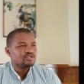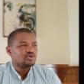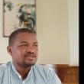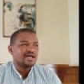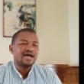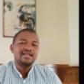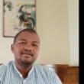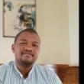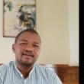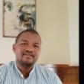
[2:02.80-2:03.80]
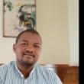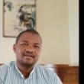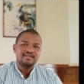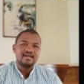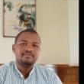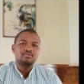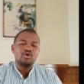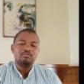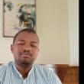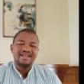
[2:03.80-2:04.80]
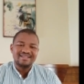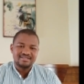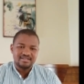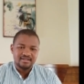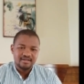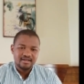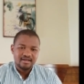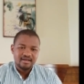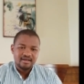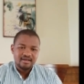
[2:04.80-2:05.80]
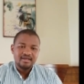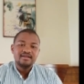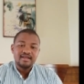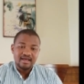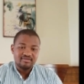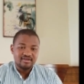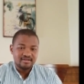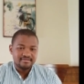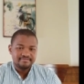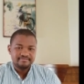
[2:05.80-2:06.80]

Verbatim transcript: which was highly favored and more blessed in heaven.